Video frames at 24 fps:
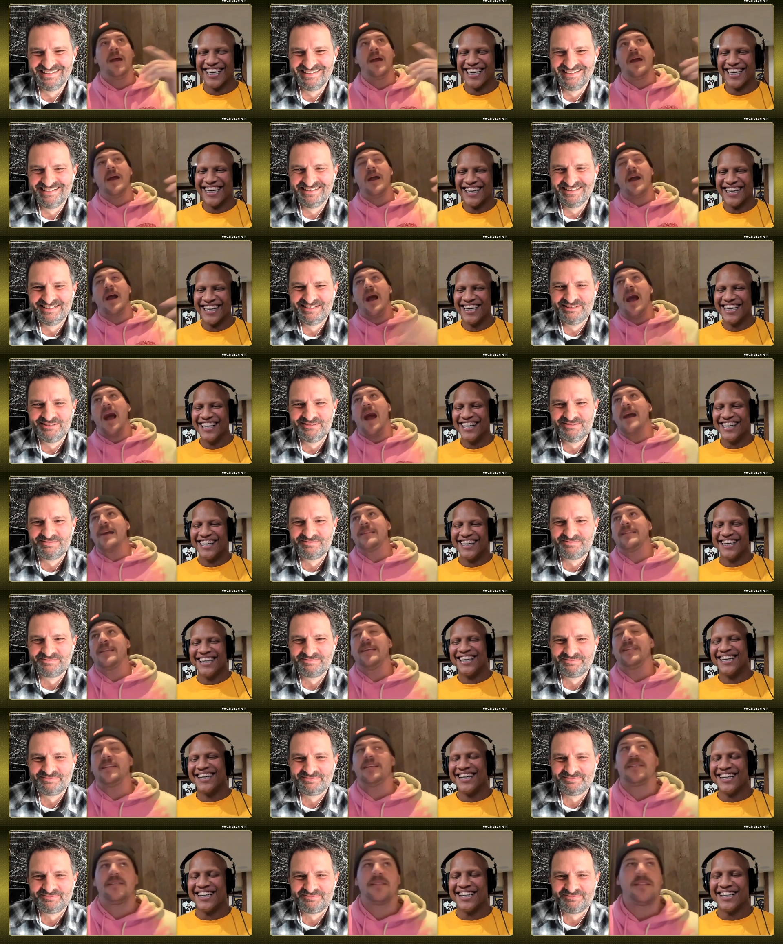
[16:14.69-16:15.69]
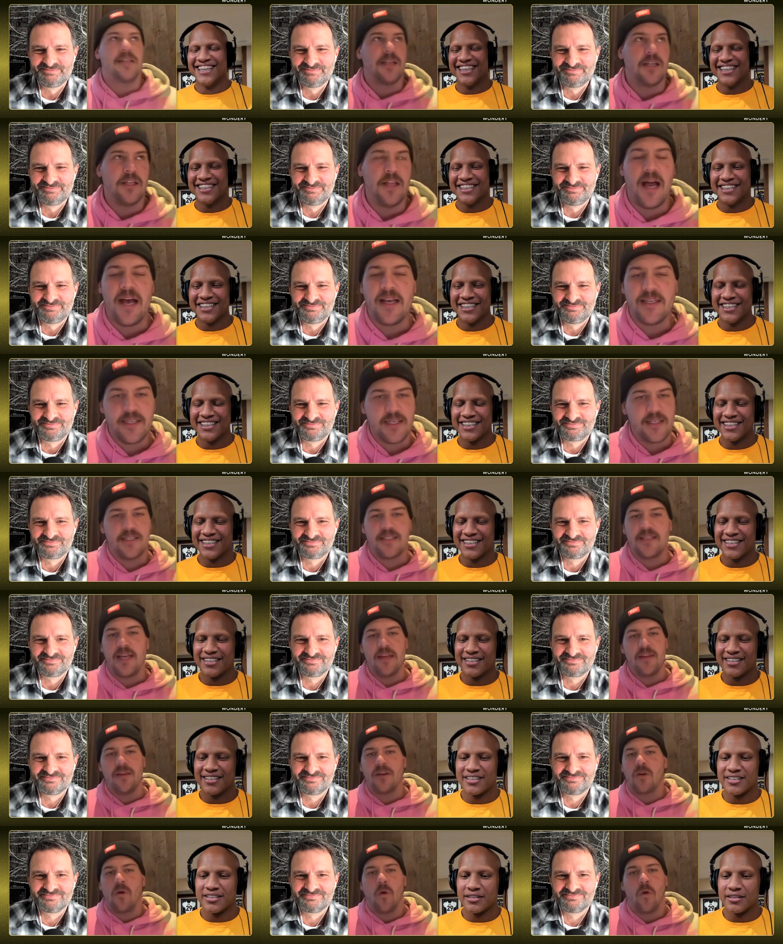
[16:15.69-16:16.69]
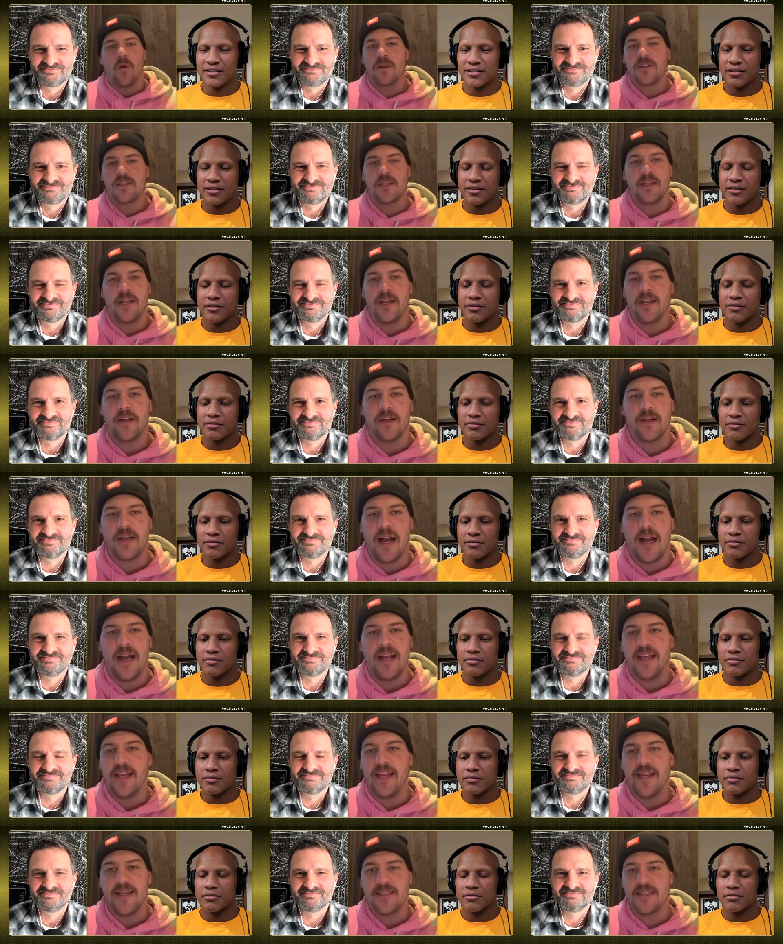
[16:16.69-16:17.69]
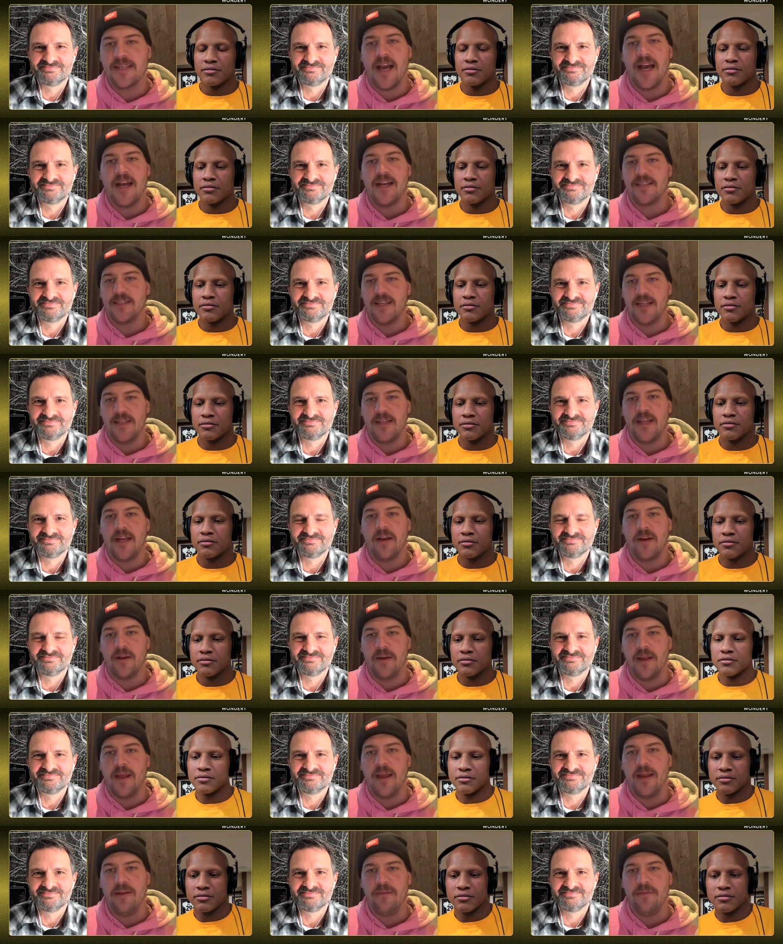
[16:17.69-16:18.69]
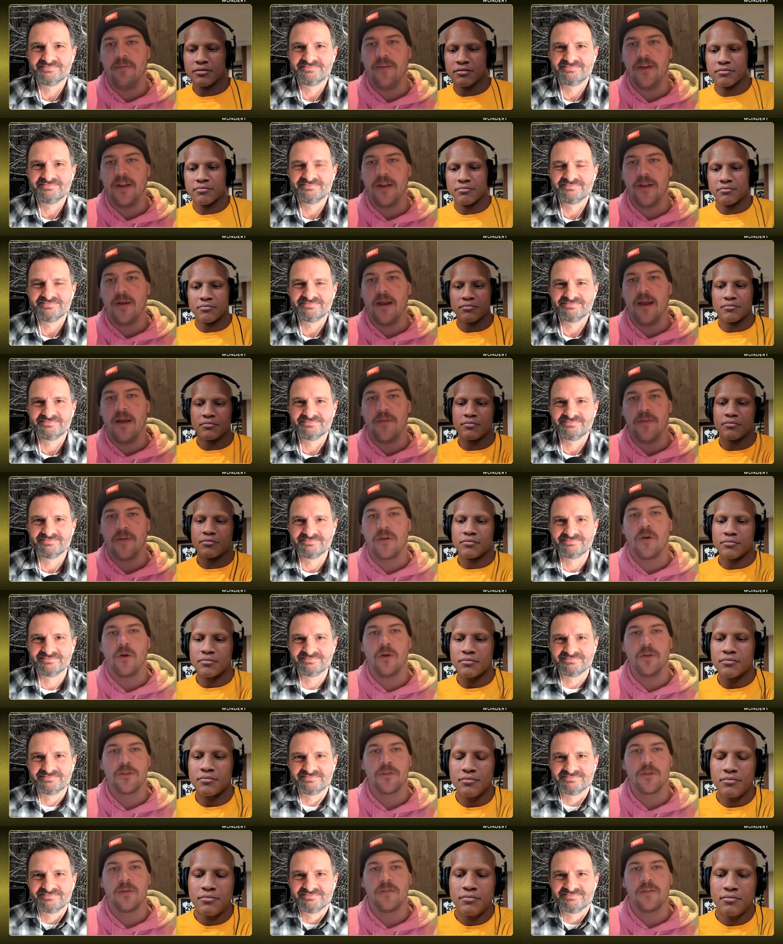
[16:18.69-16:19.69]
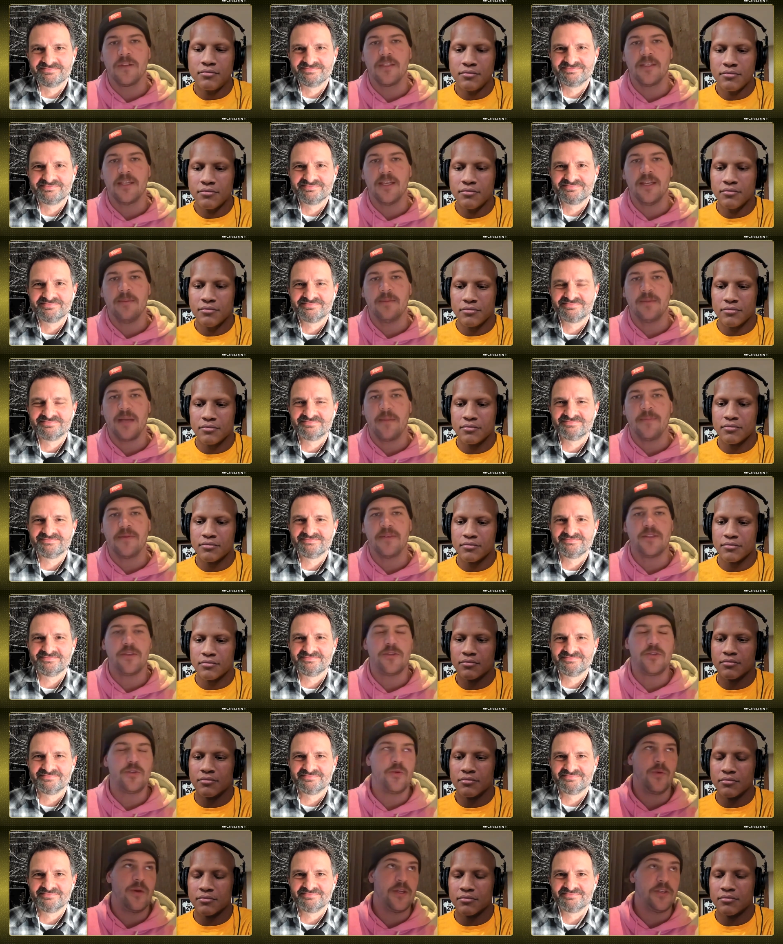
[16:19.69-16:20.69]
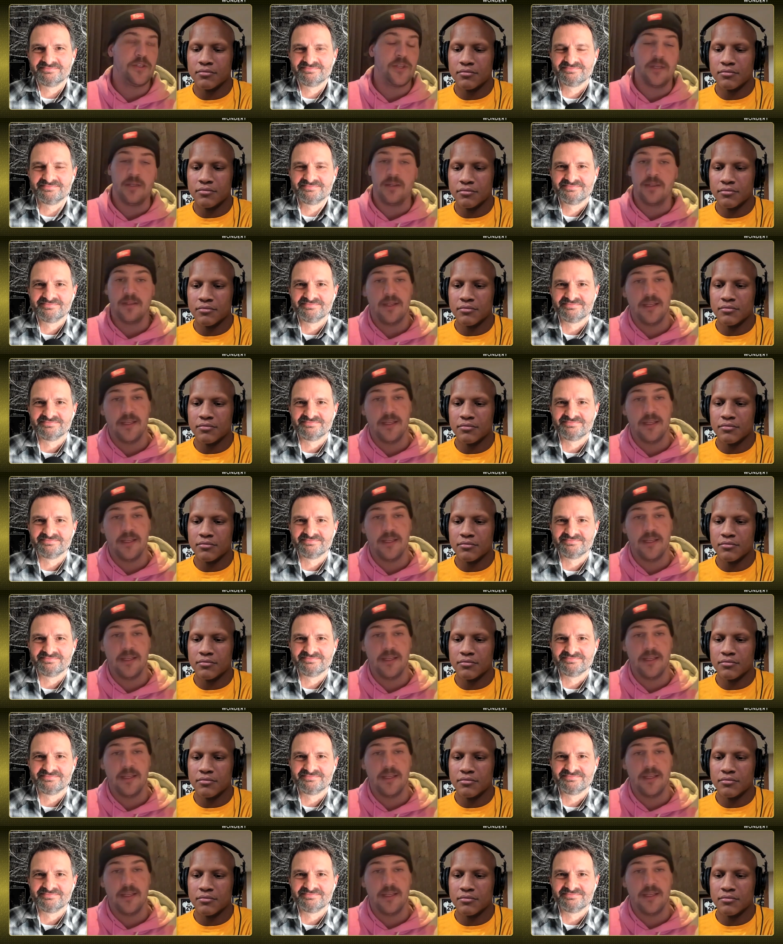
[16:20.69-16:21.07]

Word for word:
Speaker 1: I think this is a classic stay the course and let your guy get his guys in there and figure out the culture of the team type of situation.